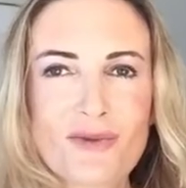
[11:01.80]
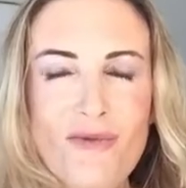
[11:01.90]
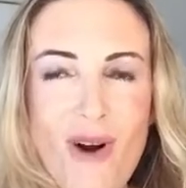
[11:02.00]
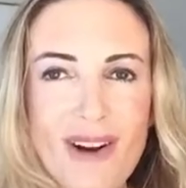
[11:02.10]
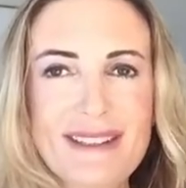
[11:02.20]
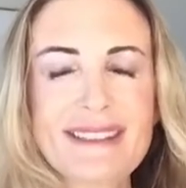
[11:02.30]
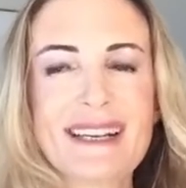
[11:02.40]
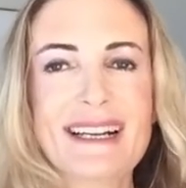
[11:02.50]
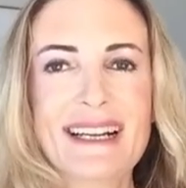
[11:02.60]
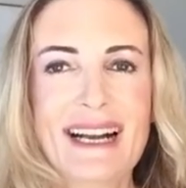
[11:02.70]
you want,
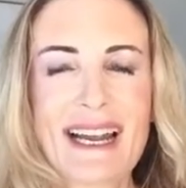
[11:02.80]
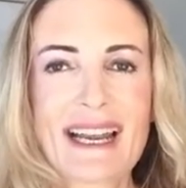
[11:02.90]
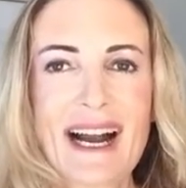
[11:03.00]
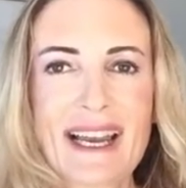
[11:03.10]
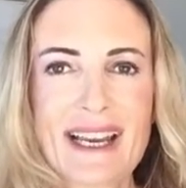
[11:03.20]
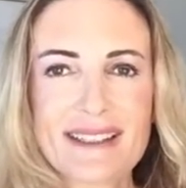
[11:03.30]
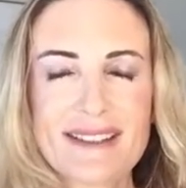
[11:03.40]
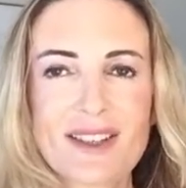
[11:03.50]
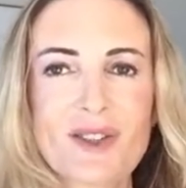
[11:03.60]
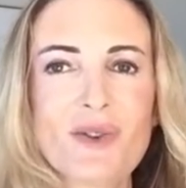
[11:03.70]
and I
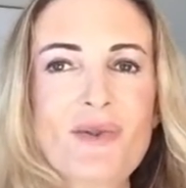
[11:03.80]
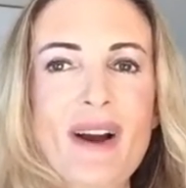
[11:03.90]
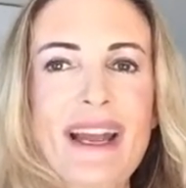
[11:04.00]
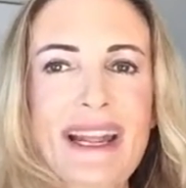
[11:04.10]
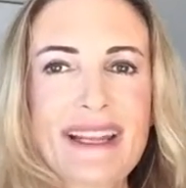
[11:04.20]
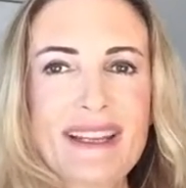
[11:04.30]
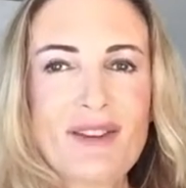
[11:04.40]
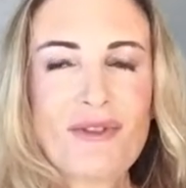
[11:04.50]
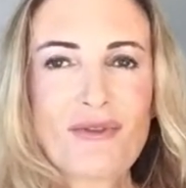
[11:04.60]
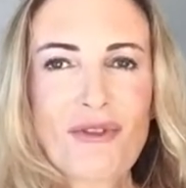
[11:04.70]
answer you, and I
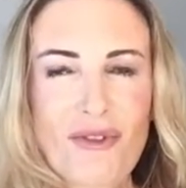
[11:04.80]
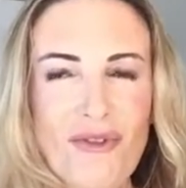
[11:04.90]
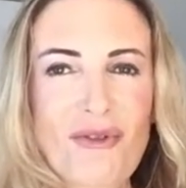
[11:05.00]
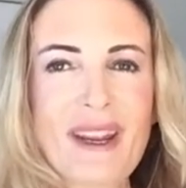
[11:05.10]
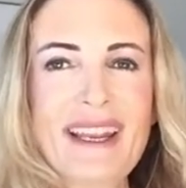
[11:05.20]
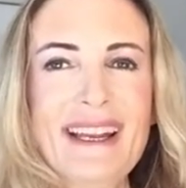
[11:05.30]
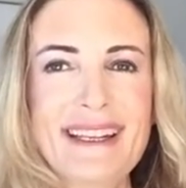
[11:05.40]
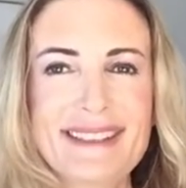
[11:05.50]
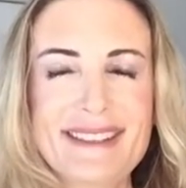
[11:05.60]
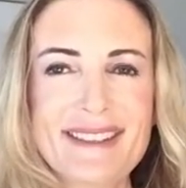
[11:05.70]
give you for free
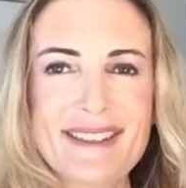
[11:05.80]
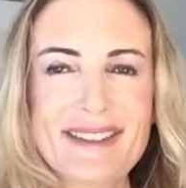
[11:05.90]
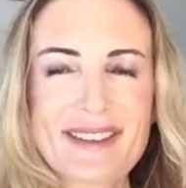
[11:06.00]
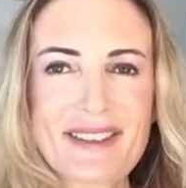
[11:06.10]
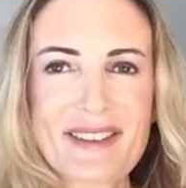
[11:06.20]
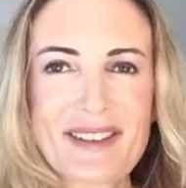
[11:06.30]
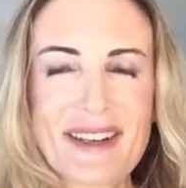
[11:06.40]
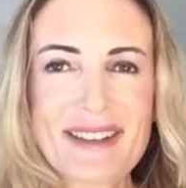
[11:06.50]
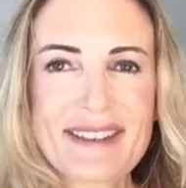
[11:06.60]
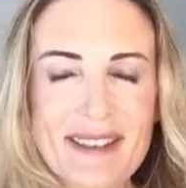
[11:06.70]
these
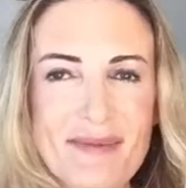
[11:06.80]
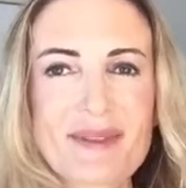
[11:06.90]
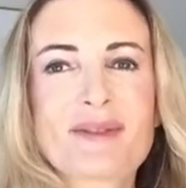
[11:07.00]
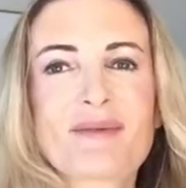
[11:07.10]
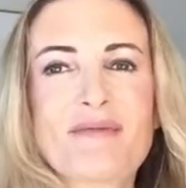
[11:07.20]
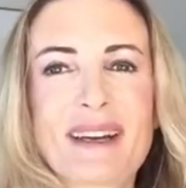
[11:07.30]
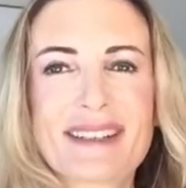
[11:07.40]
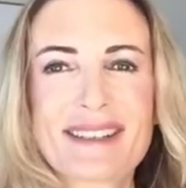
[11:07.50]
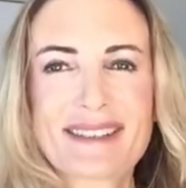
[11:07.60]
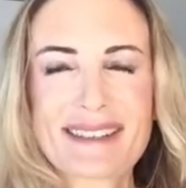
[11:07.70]
tips to
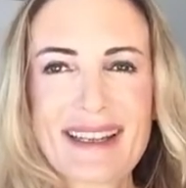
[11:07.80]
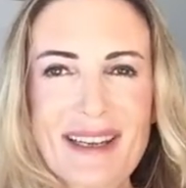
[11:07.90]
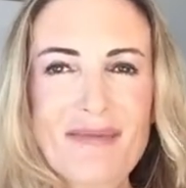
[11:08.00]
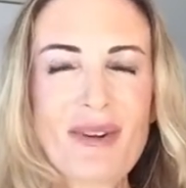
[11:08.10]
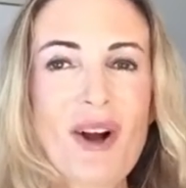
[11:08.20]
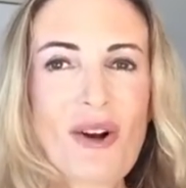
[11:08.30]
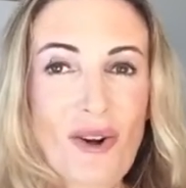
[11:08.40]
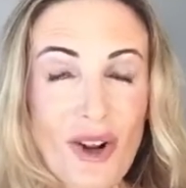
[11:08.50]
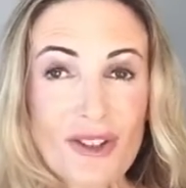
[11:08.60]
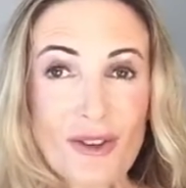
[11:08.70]
better sleep. A
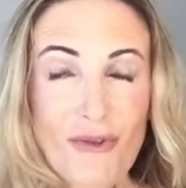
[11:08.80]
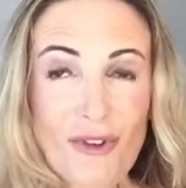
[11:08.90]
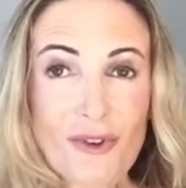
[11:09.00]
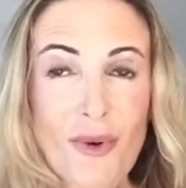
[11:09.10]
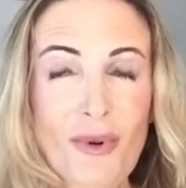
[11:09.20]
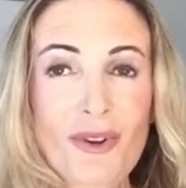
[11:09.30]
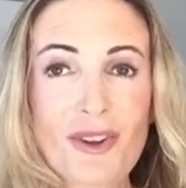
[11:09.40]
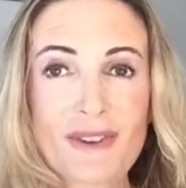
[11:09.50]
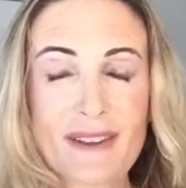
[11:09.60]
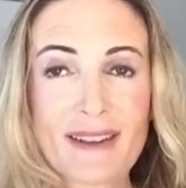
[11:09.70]
lot of
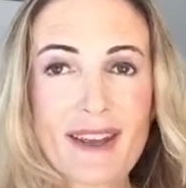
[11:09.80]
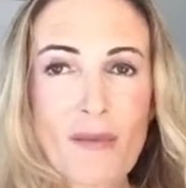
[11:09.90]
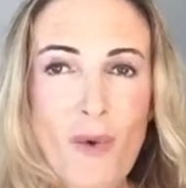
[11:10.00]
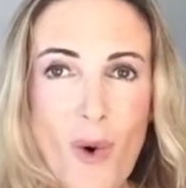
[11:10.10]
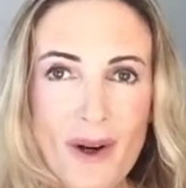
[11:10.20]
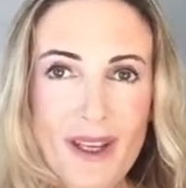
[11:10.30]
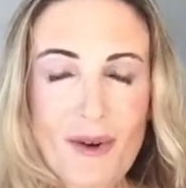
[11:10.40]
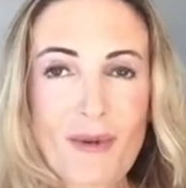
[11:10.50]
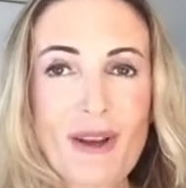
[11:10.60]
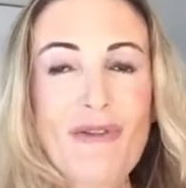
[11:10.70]
entrepreneurs that I am
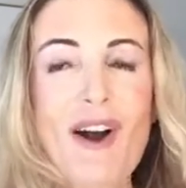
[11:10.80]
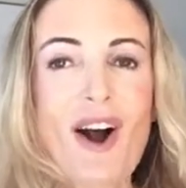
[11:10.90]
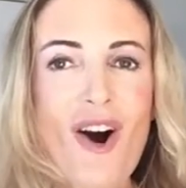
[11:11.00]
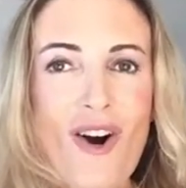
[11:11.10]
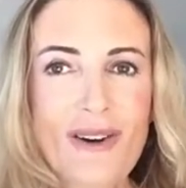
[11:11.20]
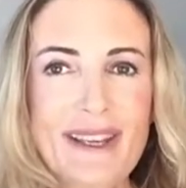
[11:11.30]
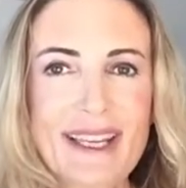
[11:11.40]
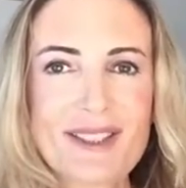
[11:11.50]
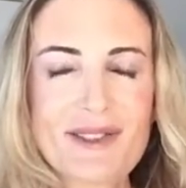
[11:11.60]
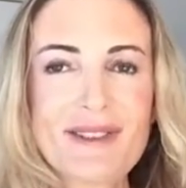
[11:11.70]
working with are
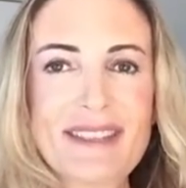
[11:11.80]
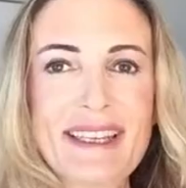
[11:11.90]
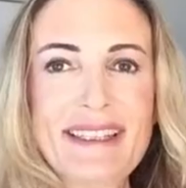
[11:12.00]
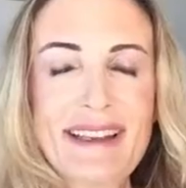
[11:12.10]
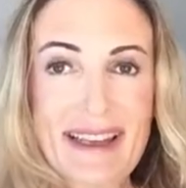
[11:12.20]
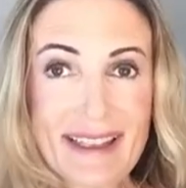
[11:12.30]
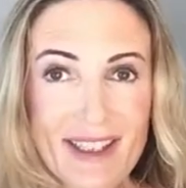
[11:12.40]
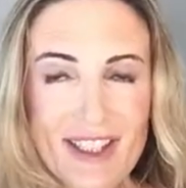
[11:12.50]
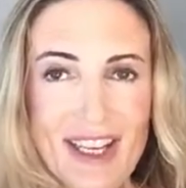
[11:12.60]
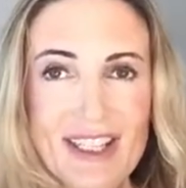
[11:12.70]
yet using it, and it
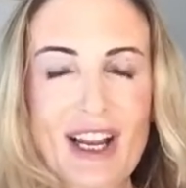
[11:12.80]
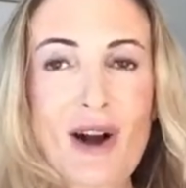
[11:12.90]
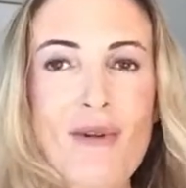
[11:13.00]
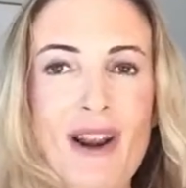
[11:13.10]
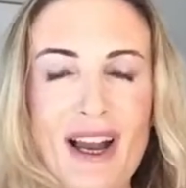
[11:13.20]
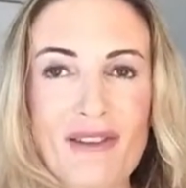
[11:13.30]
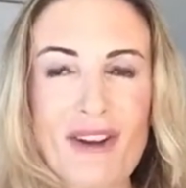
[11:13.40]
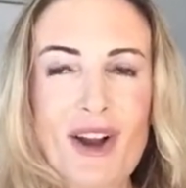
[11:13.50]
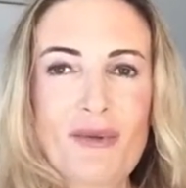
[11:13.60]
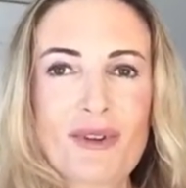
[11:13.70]
changed our life,
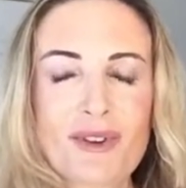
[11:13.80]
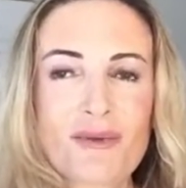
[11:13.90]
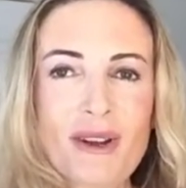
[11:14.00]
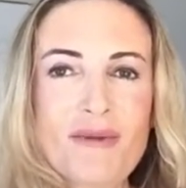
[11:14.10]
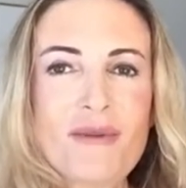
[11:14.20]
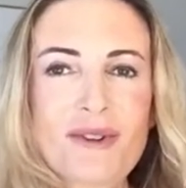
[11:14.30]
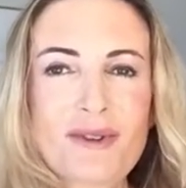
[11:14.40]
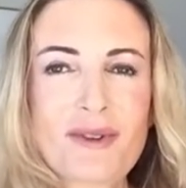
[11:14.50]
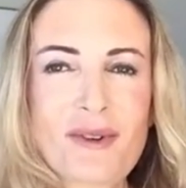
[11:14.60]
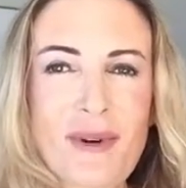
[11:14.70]
because when you want
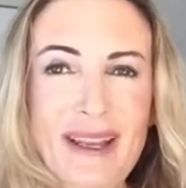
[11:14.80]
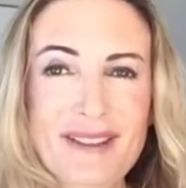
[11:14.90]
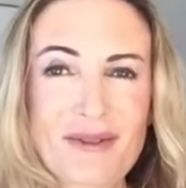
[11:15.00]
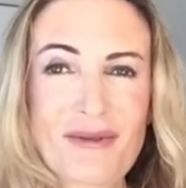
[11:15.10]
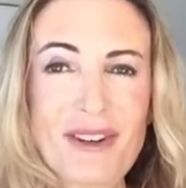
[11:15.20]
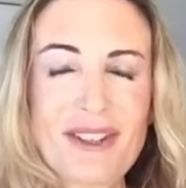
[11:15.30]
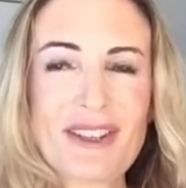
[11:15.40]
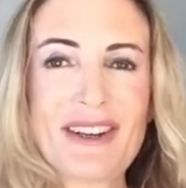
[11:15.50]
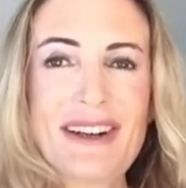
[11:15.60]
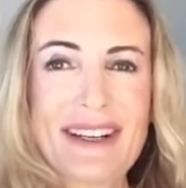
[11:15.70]
to co-create the
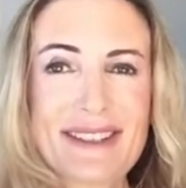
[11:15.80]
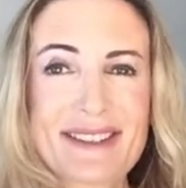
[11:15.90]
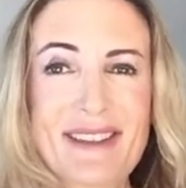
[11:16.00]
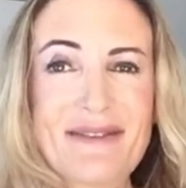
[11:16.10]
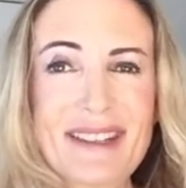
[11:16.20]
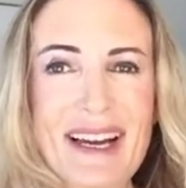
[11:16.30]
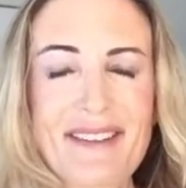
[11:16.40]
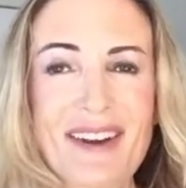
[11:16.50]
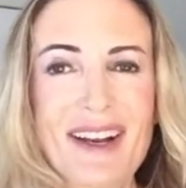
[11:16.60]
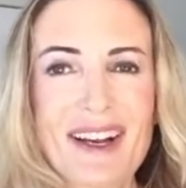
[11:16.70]
future,
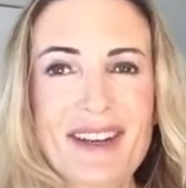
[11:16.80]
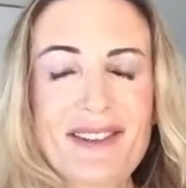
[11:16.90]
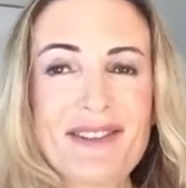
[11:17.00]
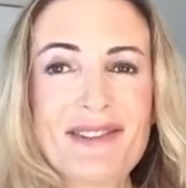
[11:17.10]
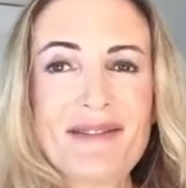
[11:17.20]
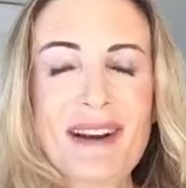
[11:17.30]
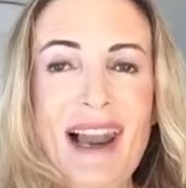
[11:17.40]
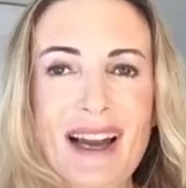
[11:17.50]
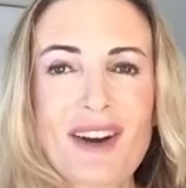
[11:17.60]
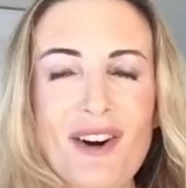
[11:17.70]
sometimes you
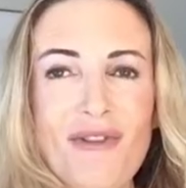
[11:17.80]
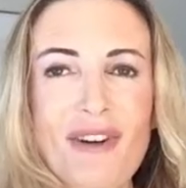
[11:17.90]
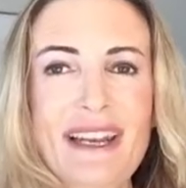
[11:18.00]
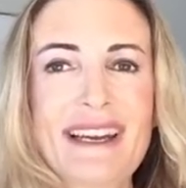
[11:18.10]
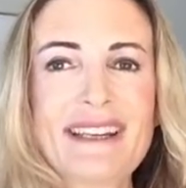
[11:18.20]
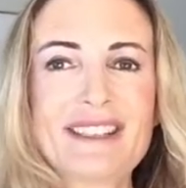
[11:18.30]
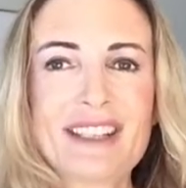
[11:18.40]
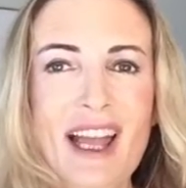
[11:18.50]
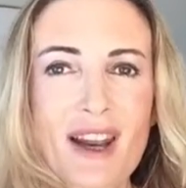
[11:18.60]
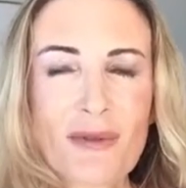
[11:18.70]
lack of
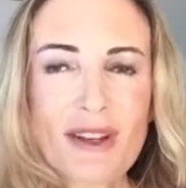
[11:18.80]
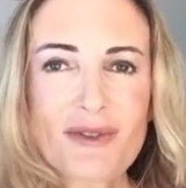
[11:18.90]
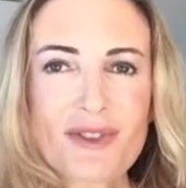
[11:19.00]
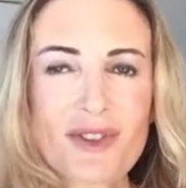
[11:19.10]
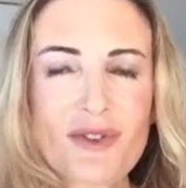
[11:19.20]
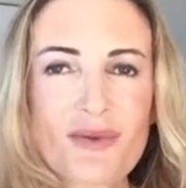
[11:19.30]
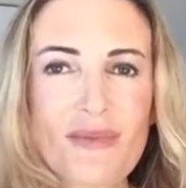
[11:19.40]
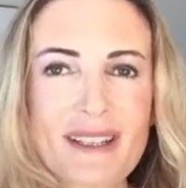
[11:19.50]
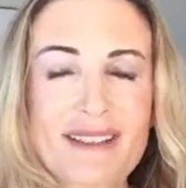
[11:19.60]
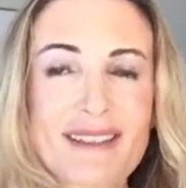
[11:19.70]
energy, and when you start to
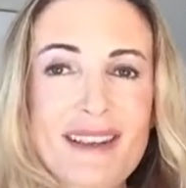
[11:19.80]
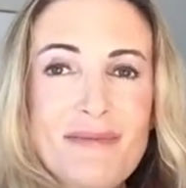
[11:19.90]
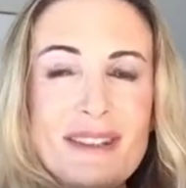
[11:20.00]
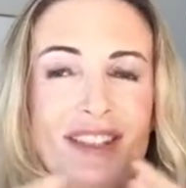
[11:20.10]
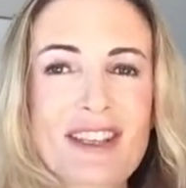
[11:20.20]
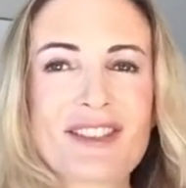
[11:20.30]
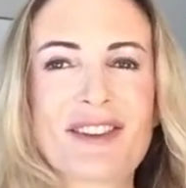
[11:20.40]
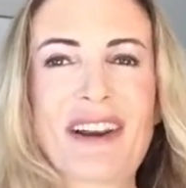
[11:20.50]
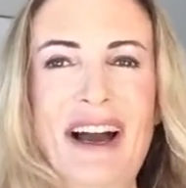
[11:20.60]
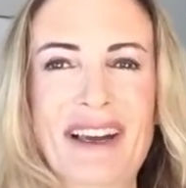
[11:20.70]
better sleep, it changes
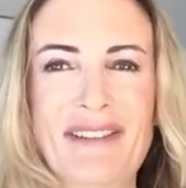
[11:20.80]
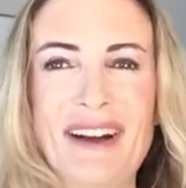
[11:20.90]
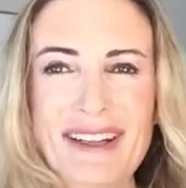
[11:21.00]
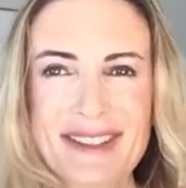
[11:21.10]
your life.